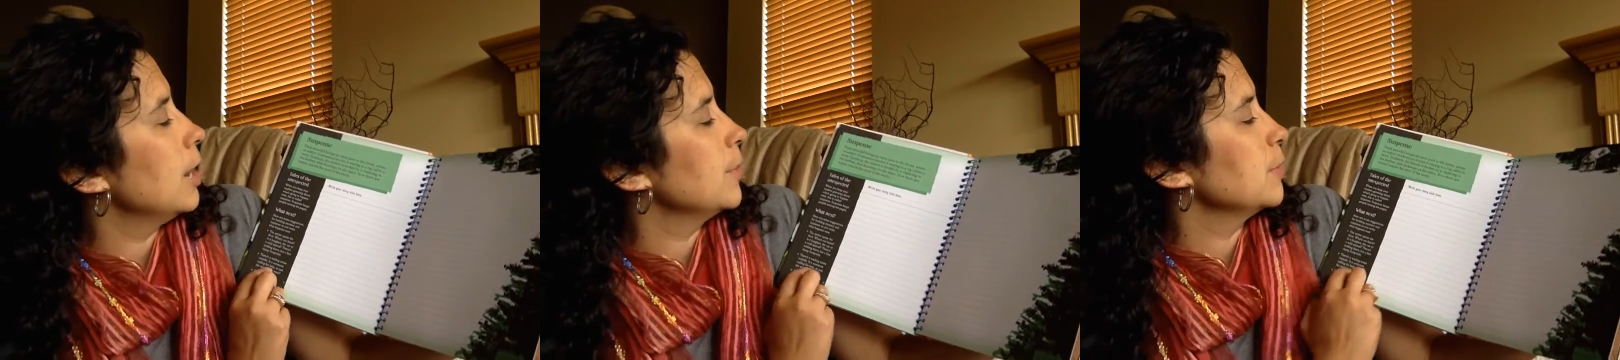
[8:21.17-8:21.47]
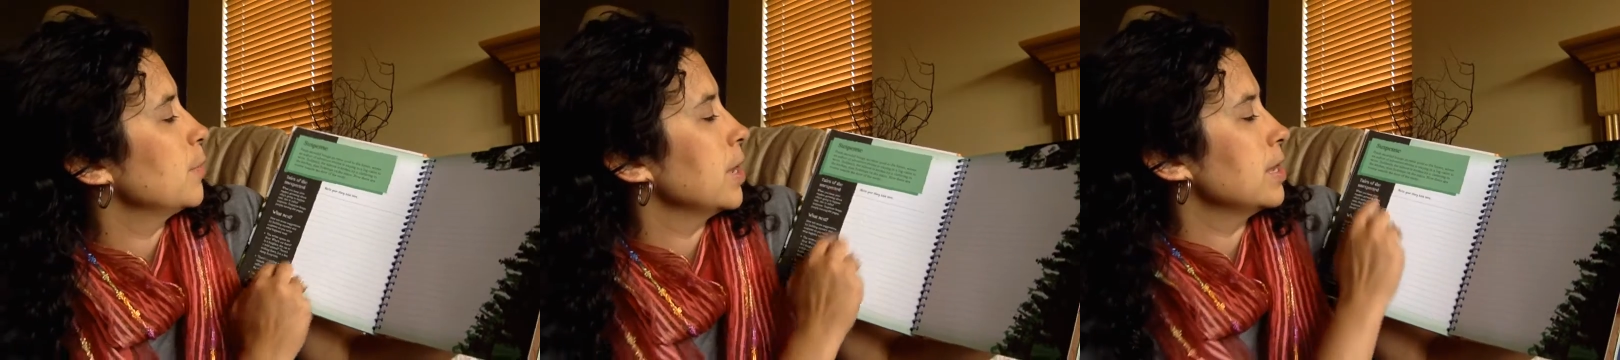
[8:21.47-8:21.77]

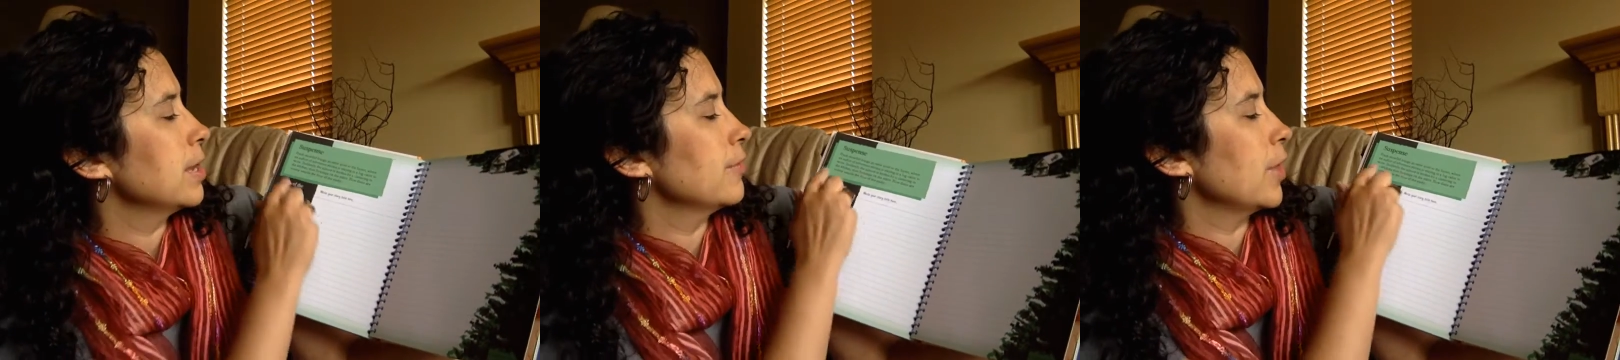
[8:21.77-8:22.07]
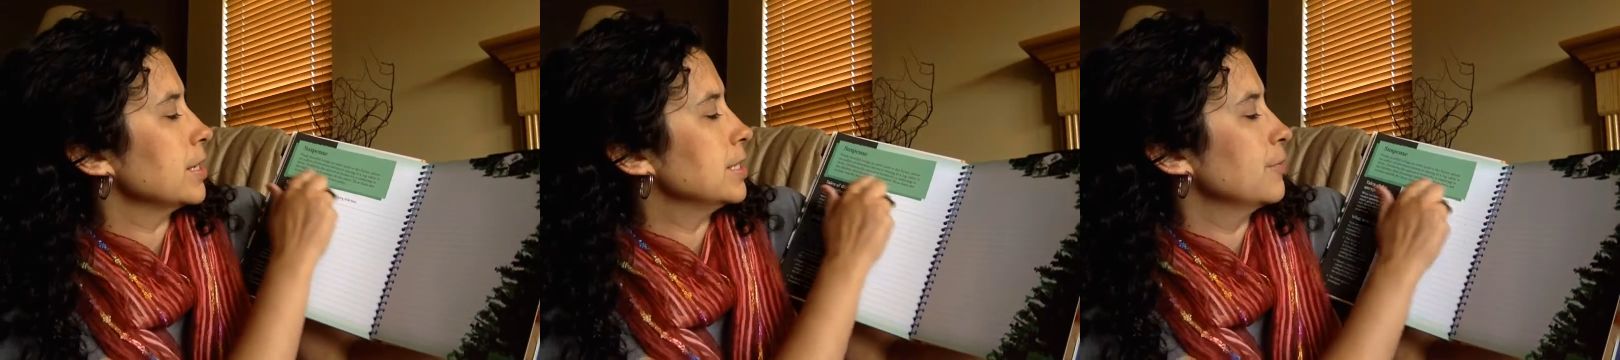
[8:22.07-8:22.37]
It may give
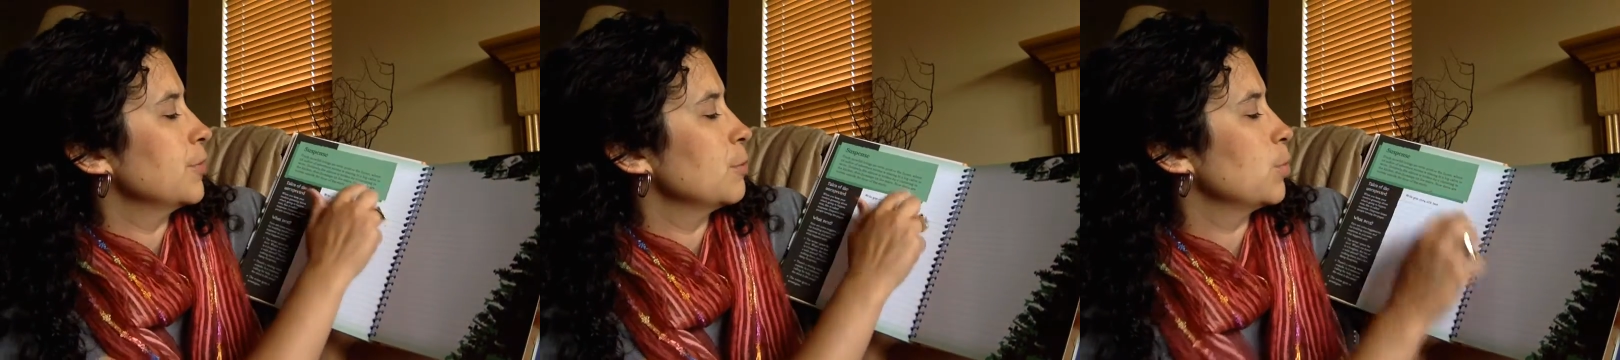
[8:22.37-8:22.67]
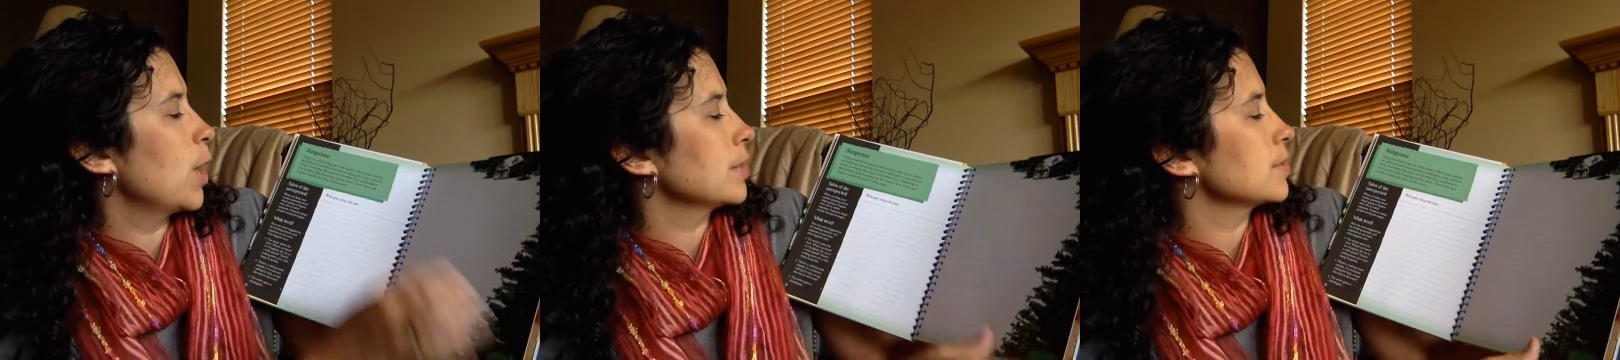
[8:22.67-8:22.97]
like different
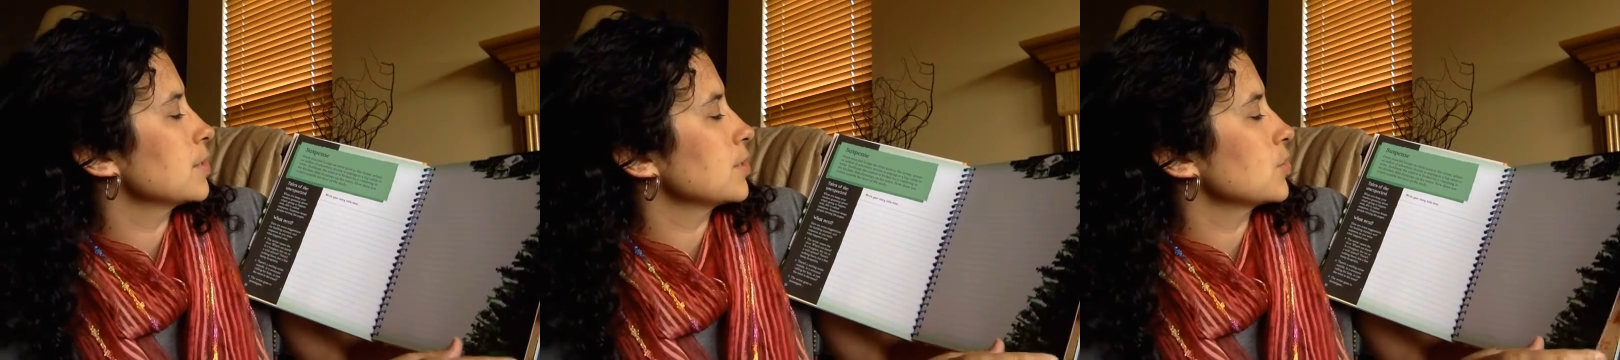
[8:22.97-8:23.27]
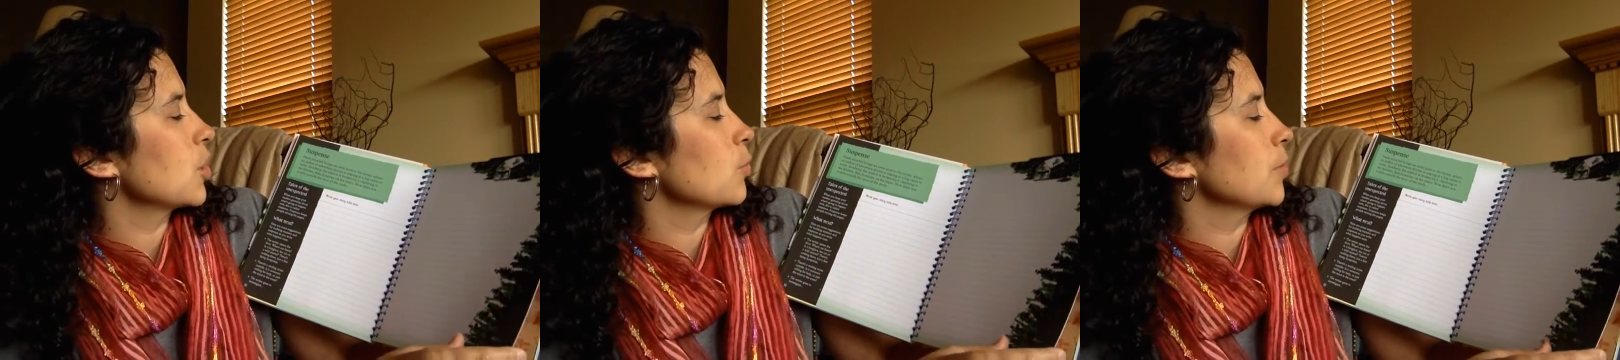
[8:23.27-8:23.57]
plots to
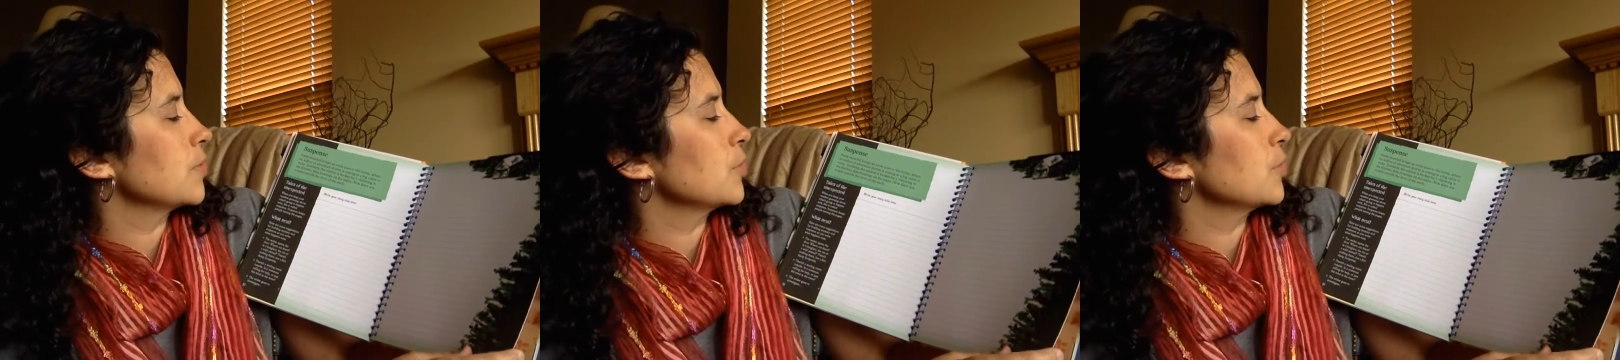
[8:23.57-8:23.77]
start with.